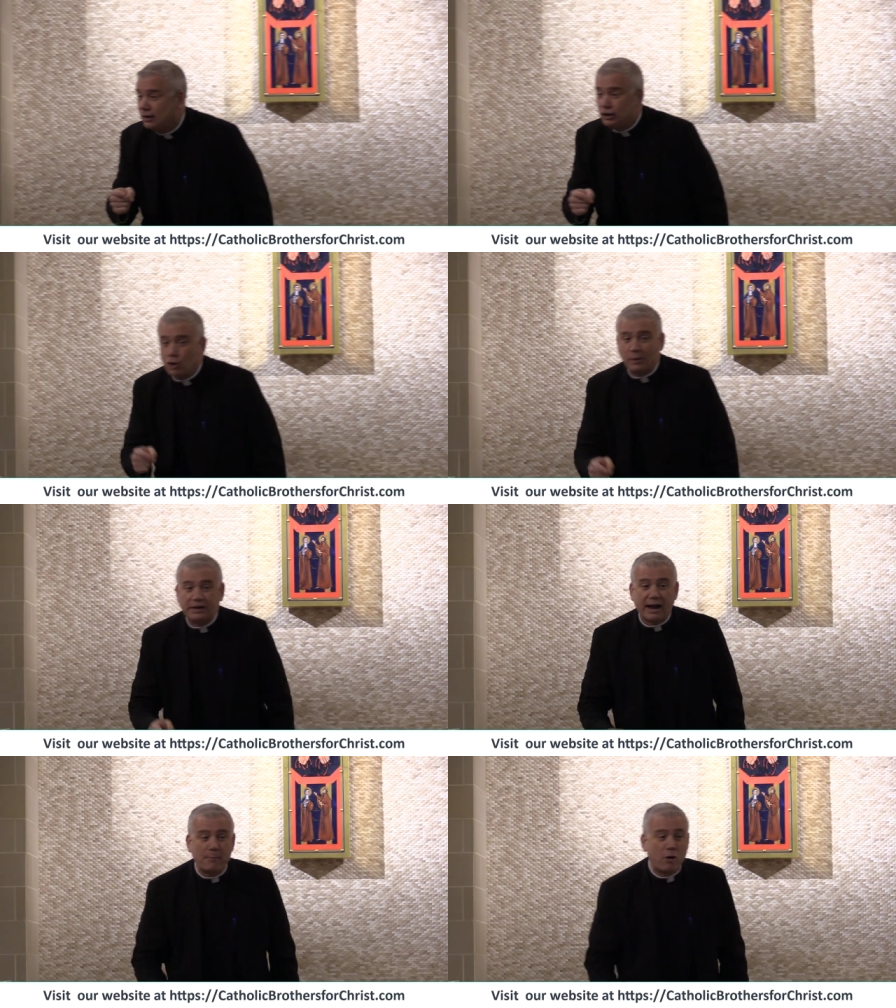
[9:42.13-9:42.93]
you
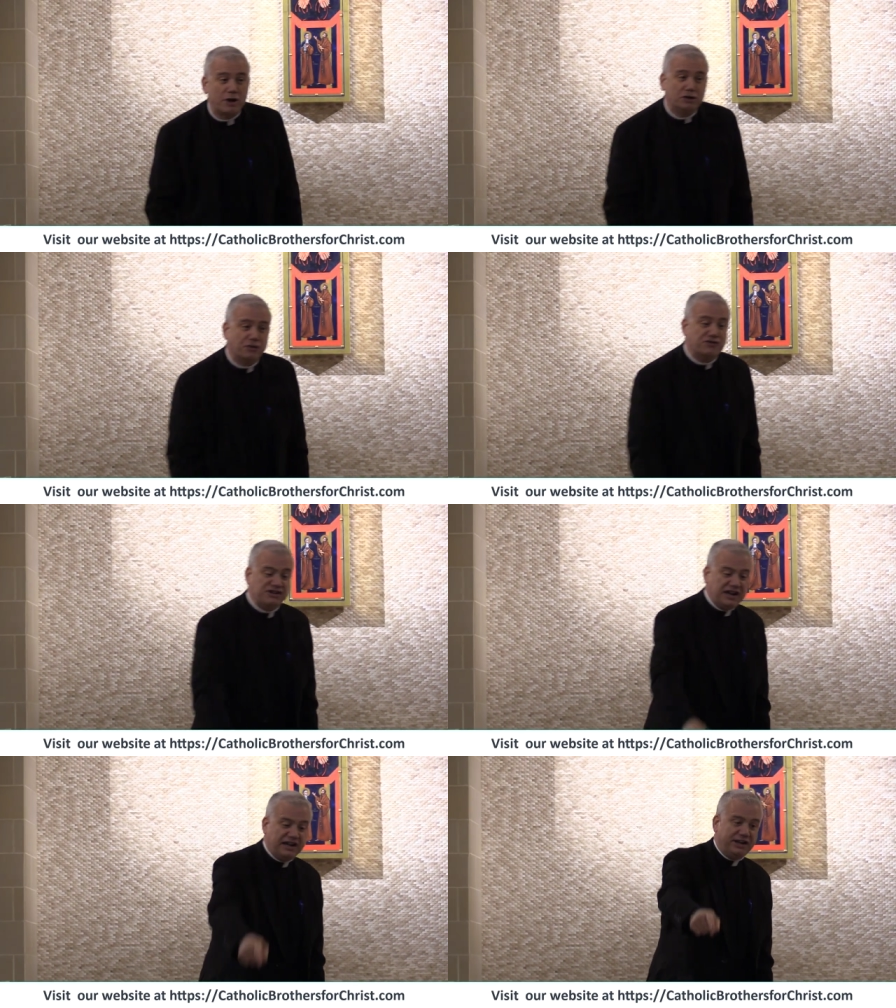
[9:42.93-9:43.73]
would come on your
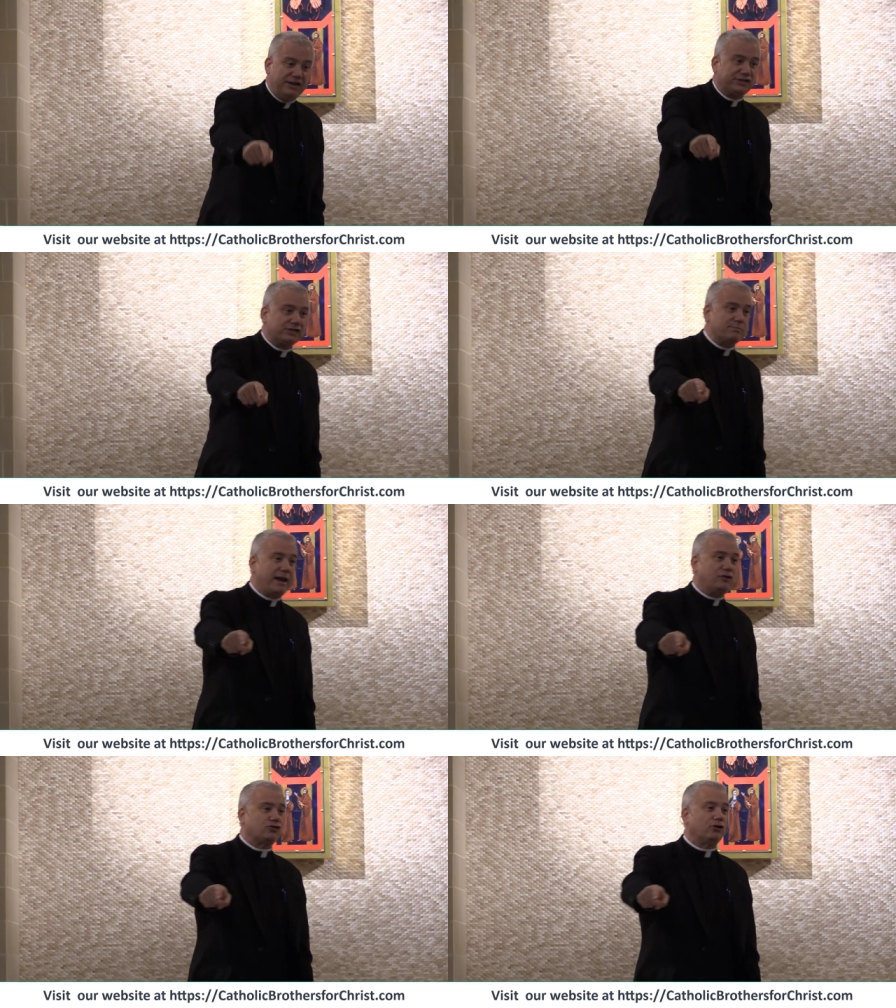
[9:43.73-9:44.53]
knees to
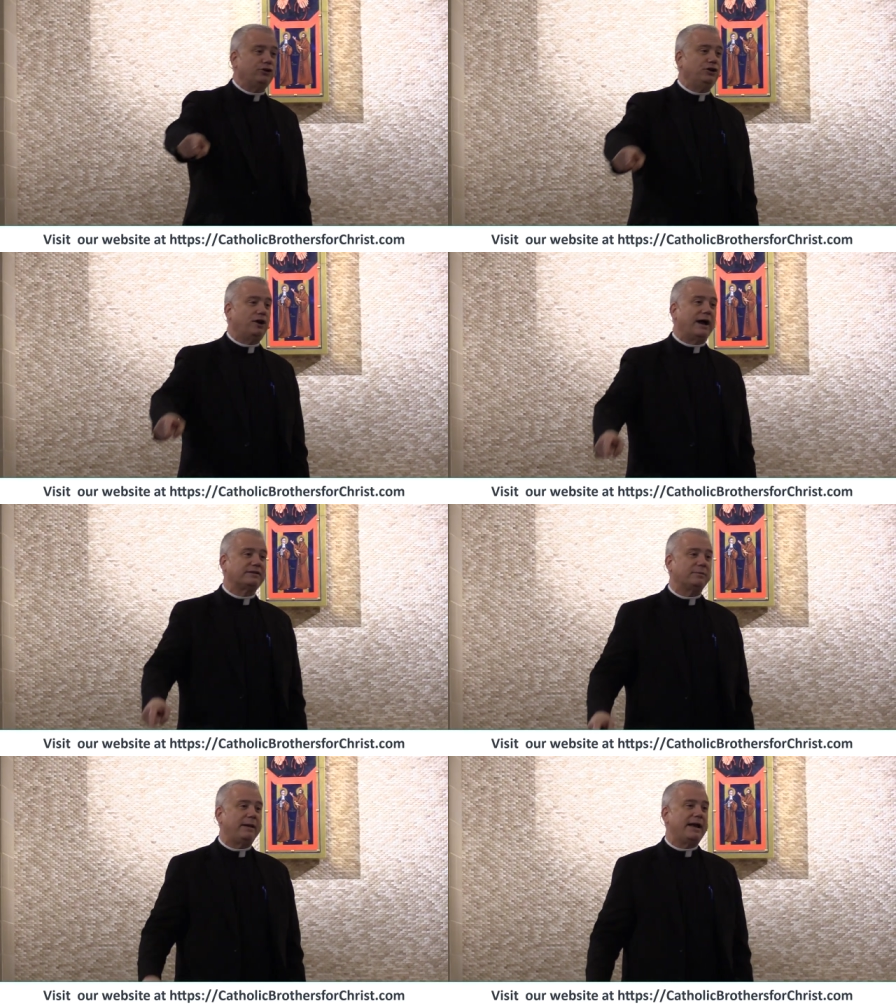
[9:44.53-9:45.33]
make sure you
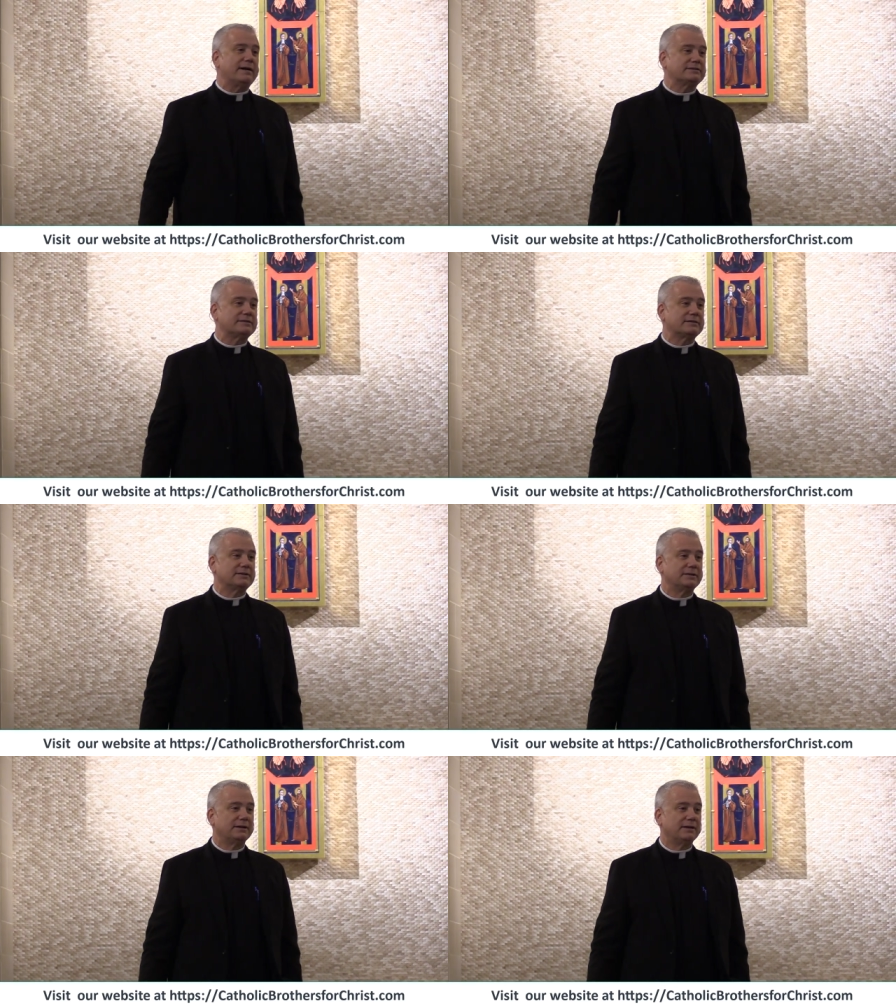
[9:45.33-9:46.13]
got to
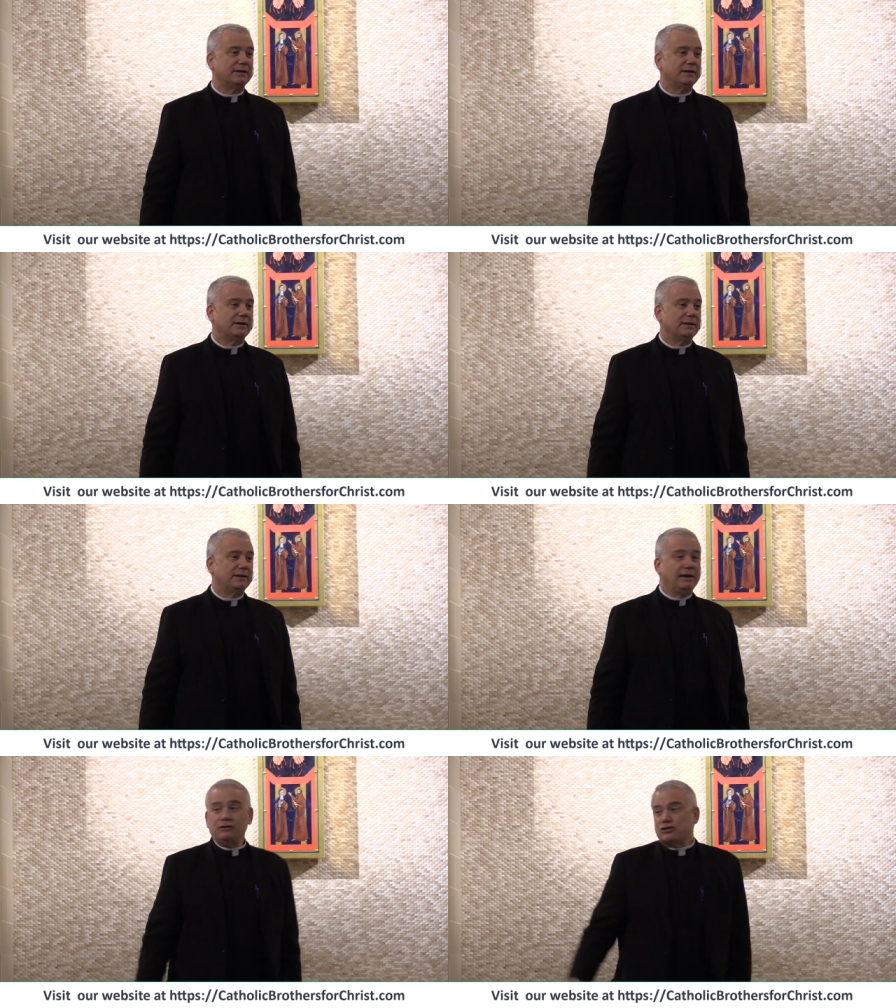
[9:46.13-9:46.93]
Mass.
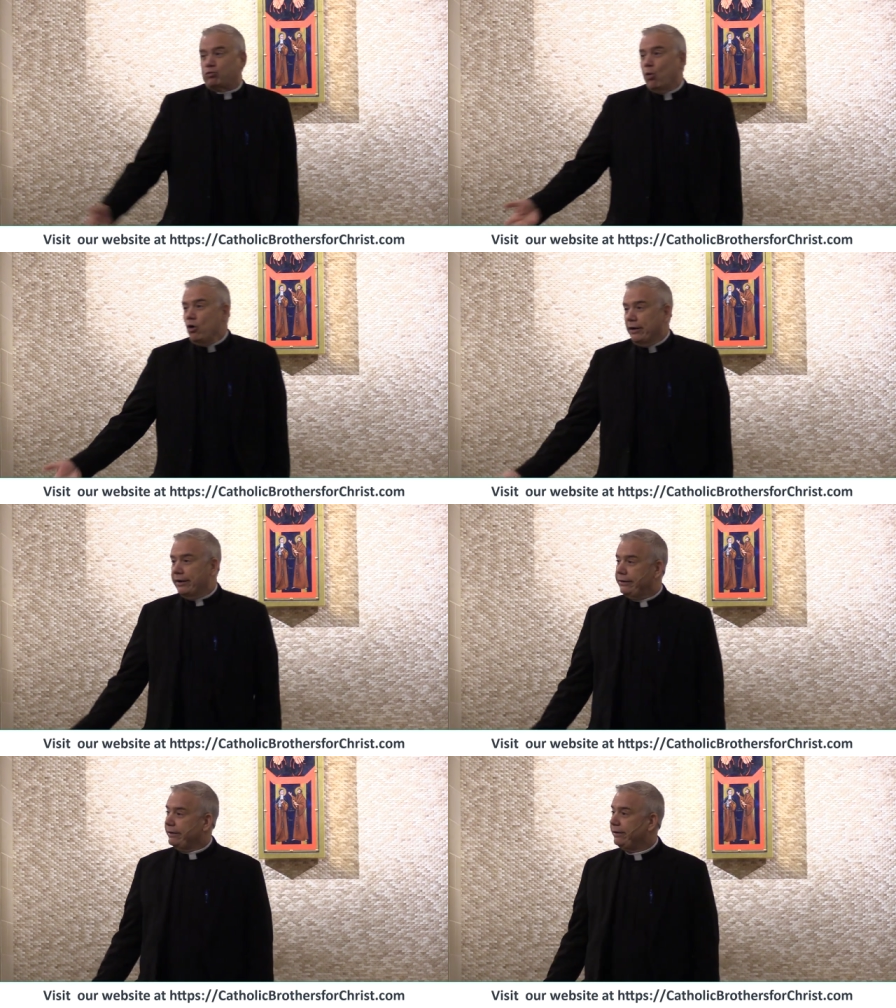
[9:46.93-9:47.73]
You just would.